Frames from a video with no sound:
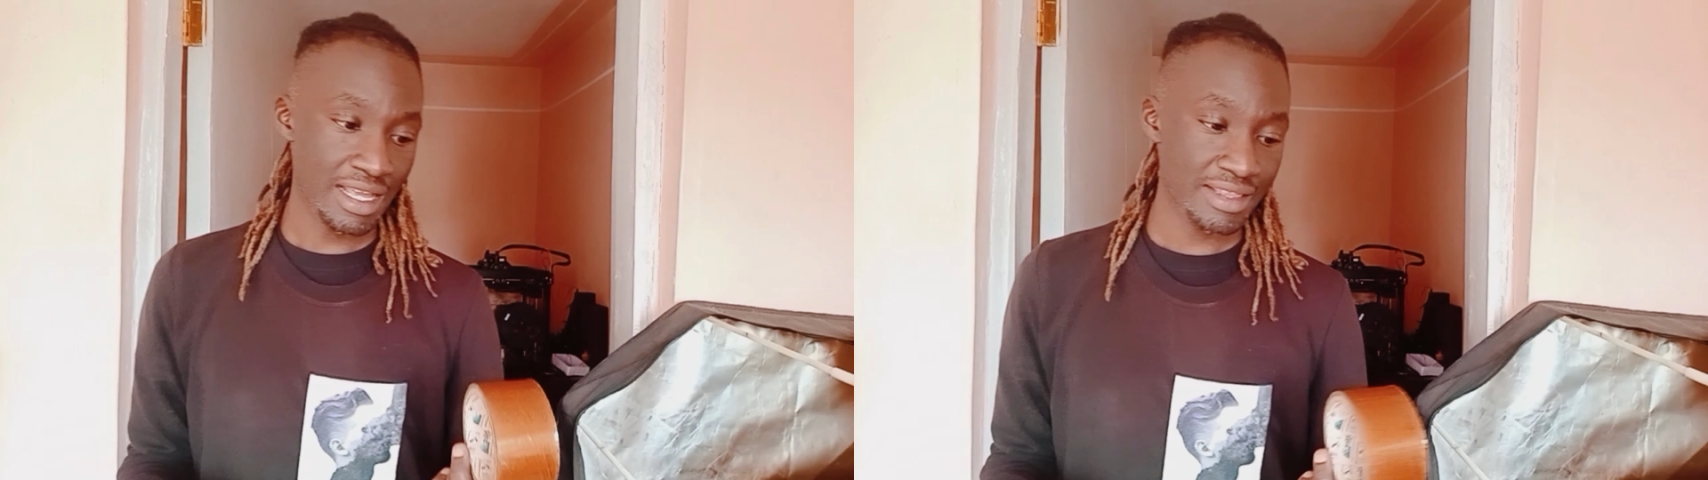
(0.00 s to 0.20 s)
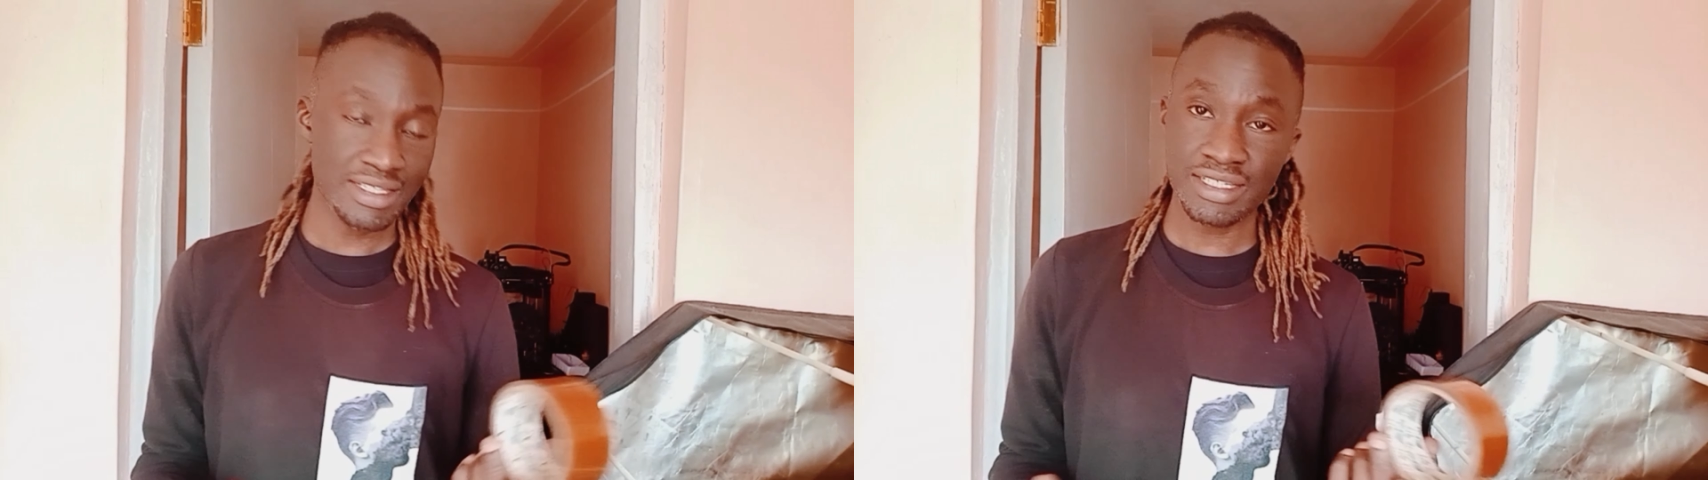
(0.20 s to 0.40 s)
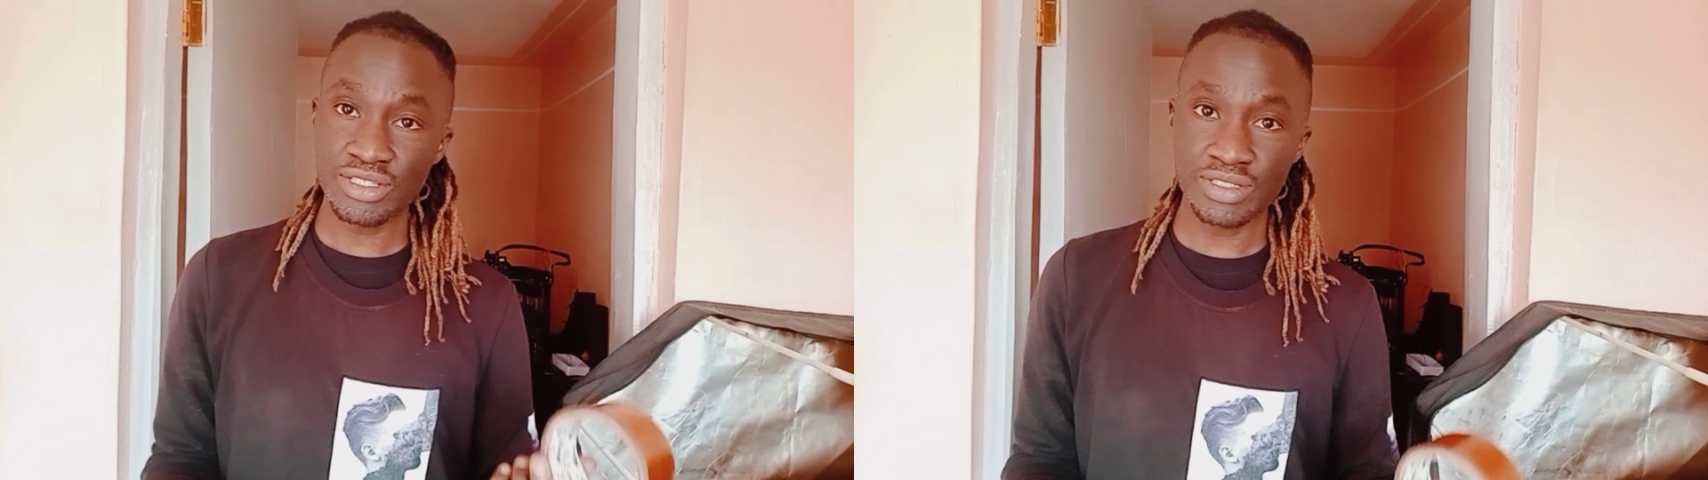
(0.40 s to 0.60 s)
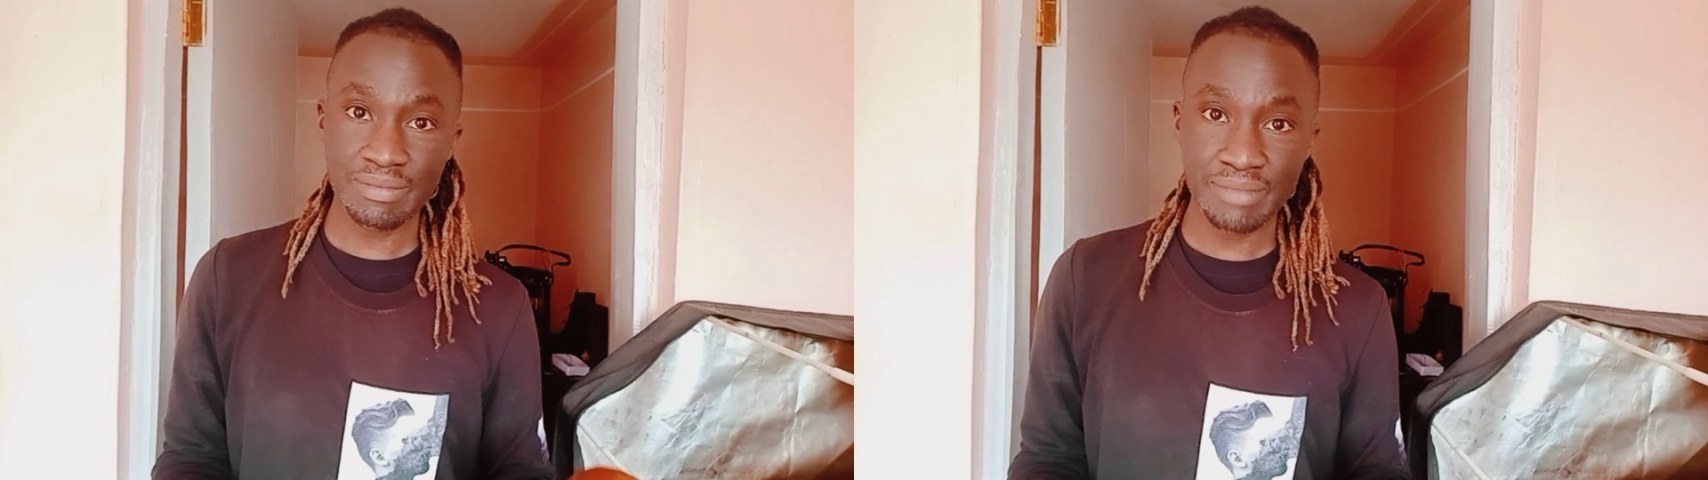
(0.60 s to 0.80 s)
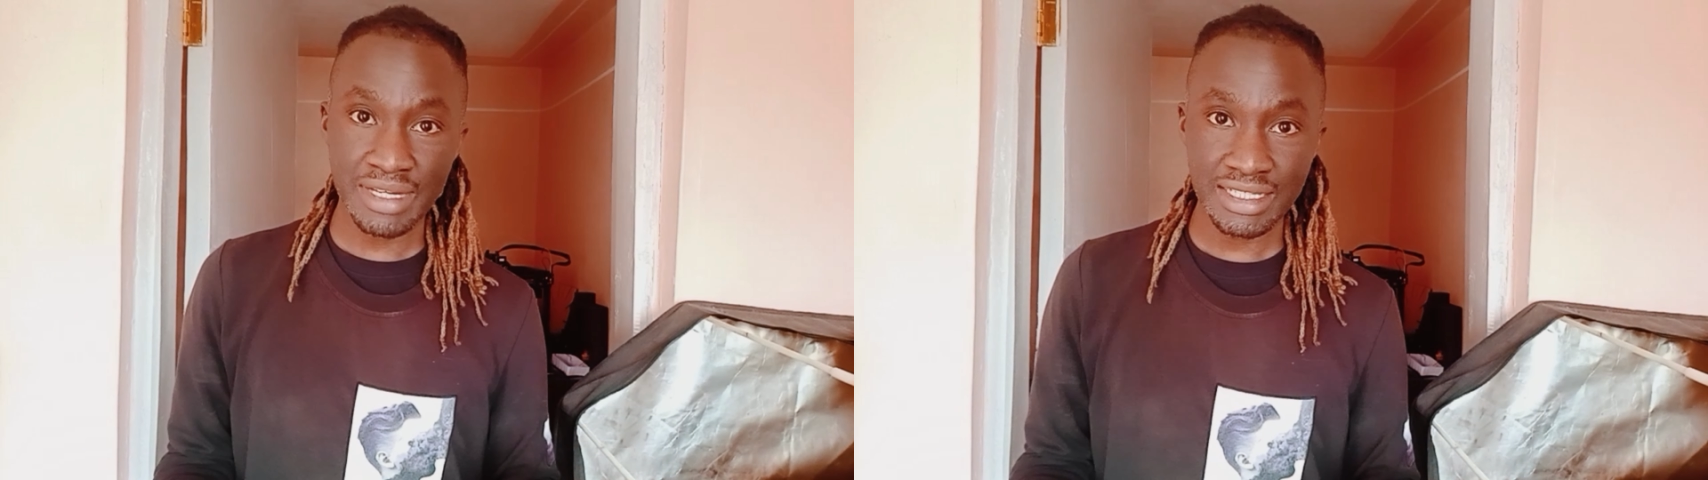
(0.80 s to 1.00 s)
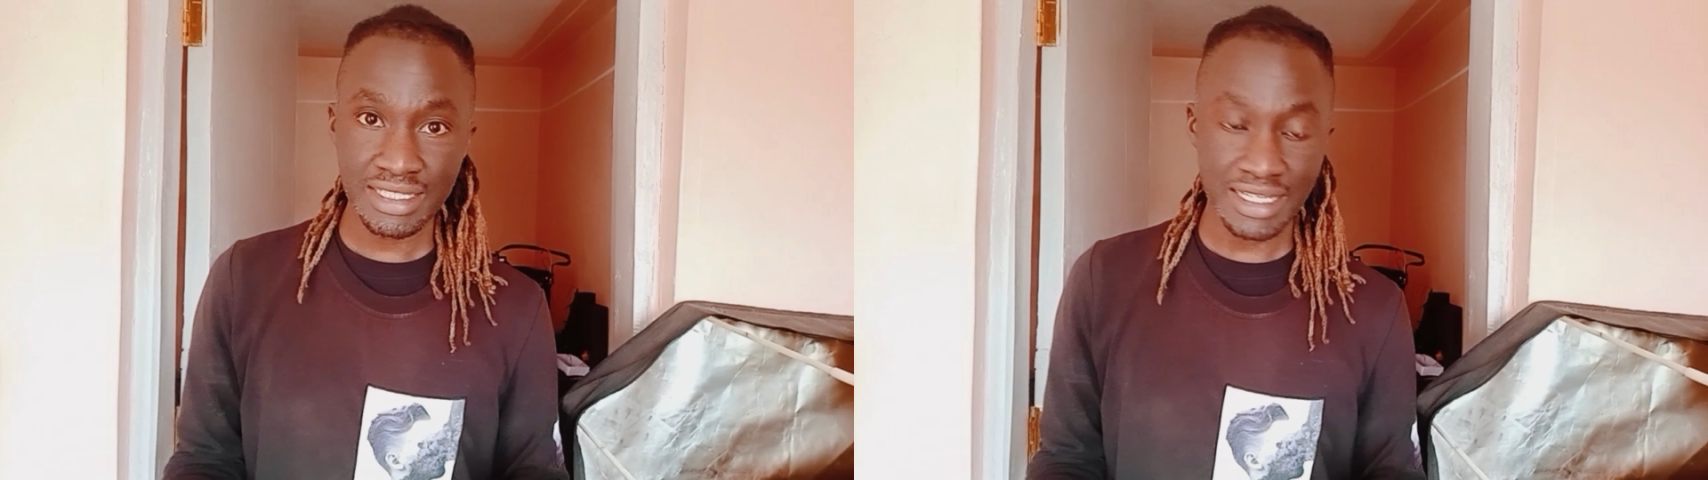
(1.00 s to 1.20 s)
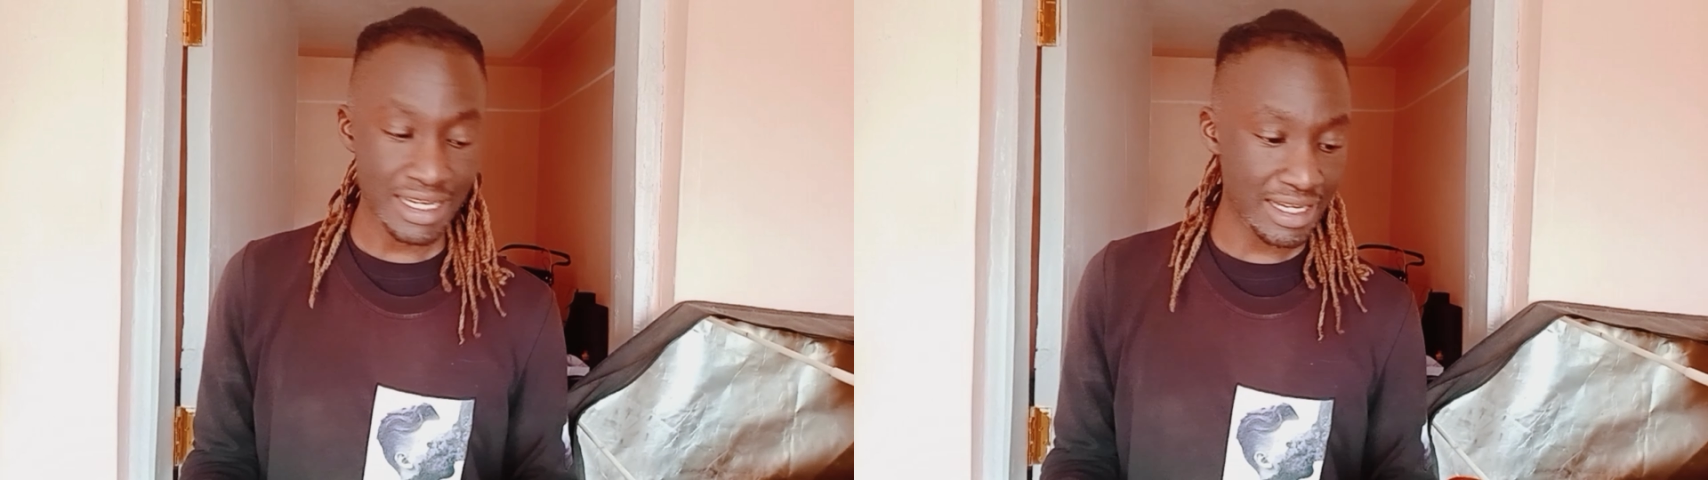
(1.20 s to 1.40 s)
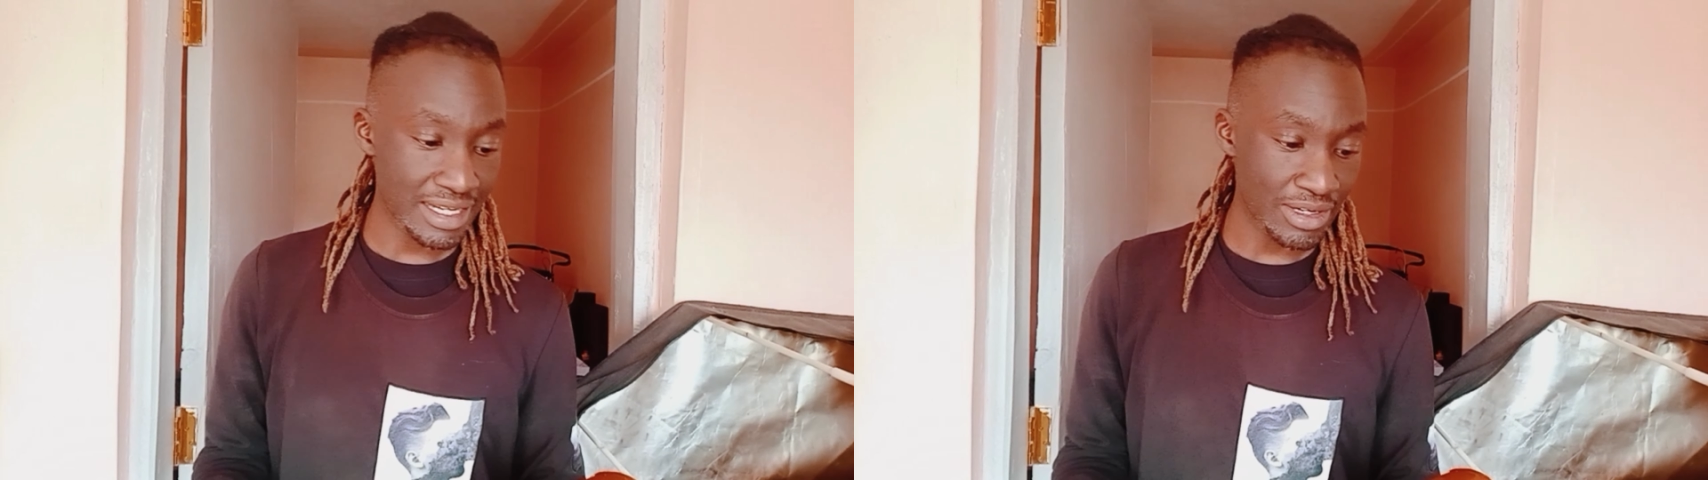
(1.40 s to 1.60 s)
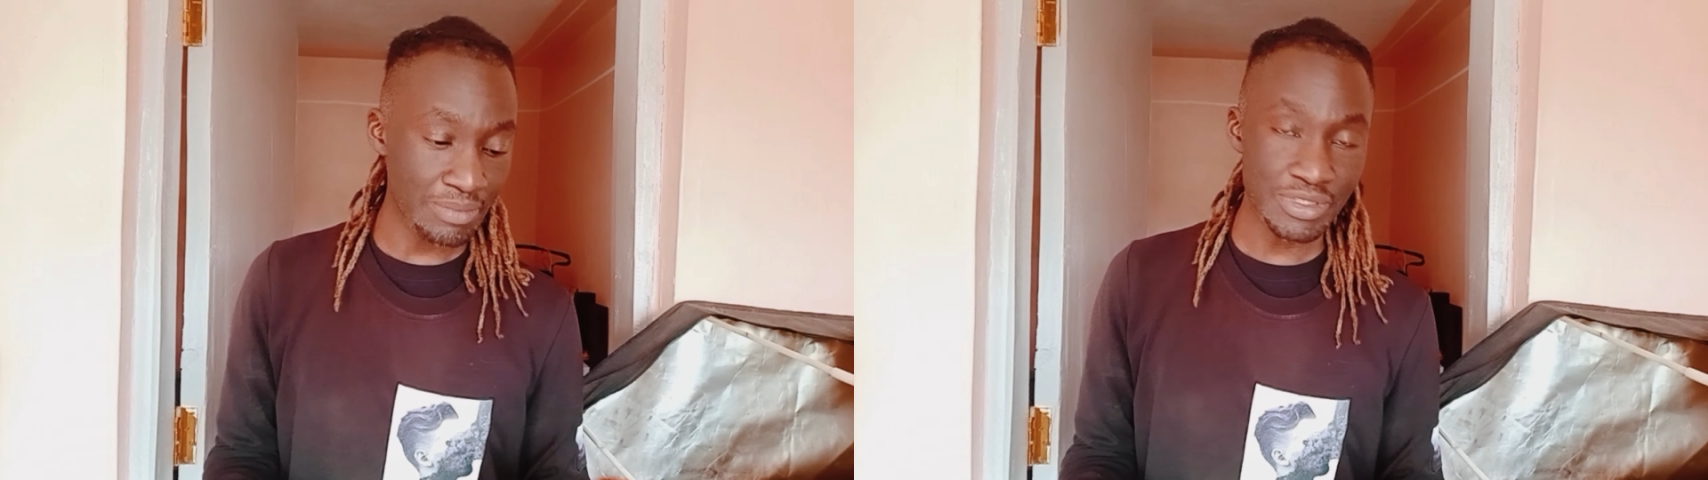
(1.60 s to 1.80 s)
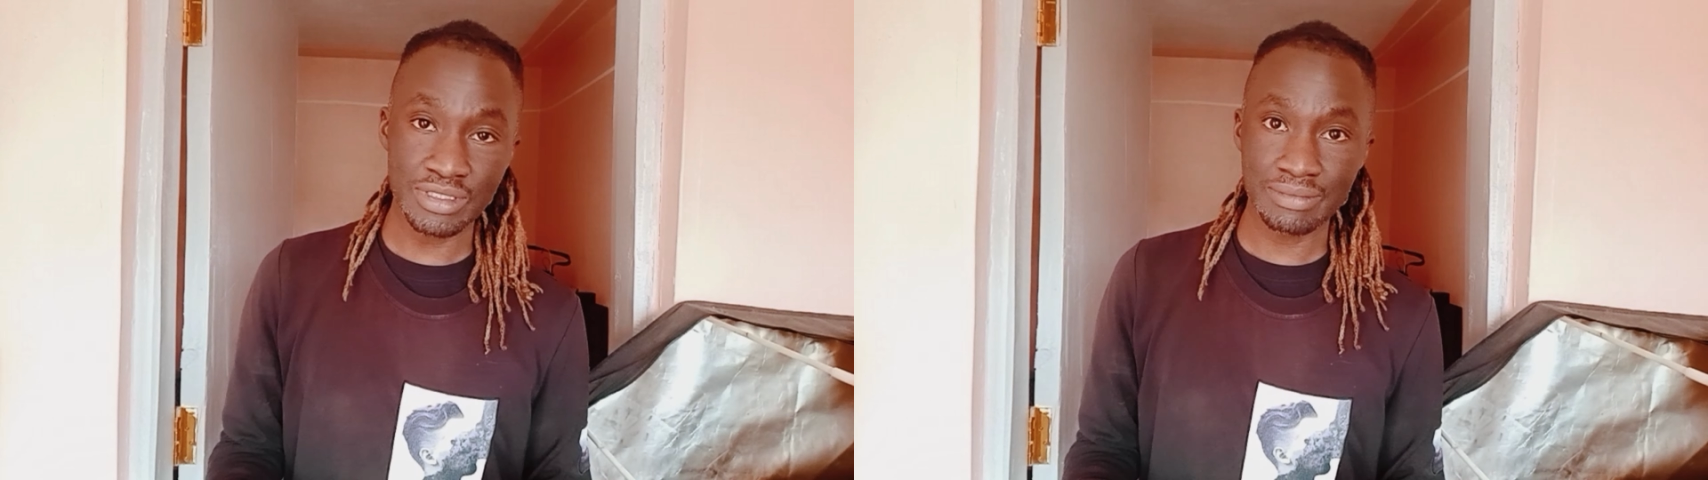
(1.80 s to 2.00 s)
This is not the best
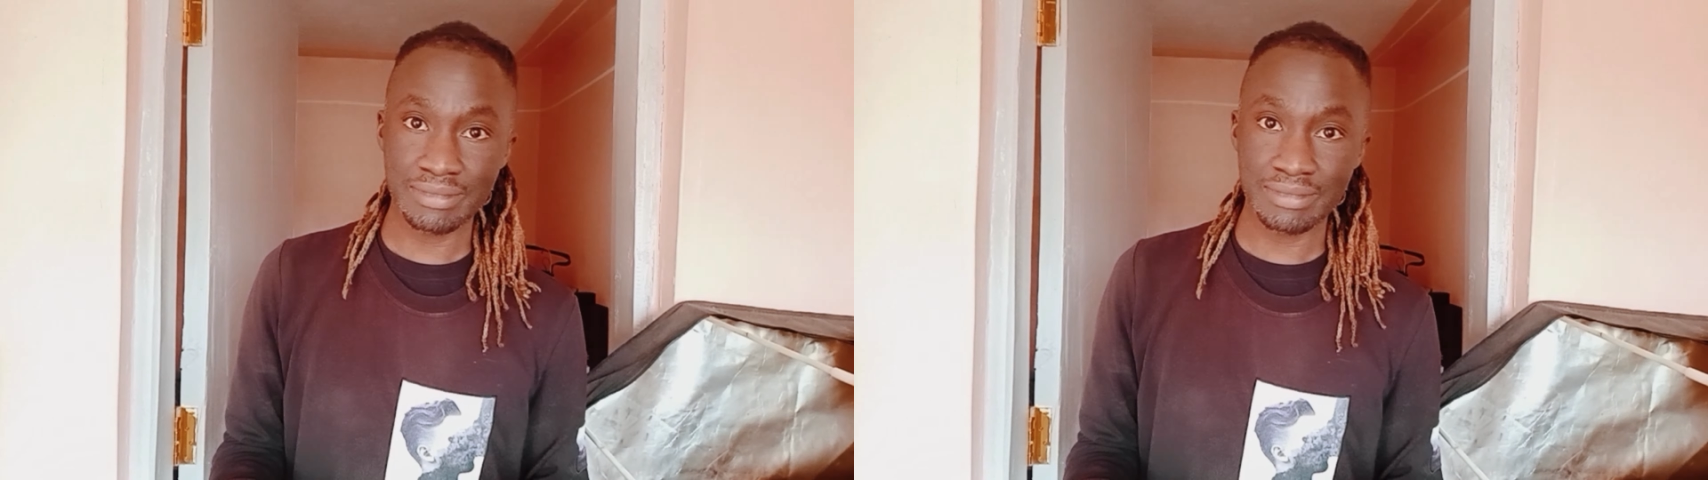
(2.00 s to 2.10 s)
option,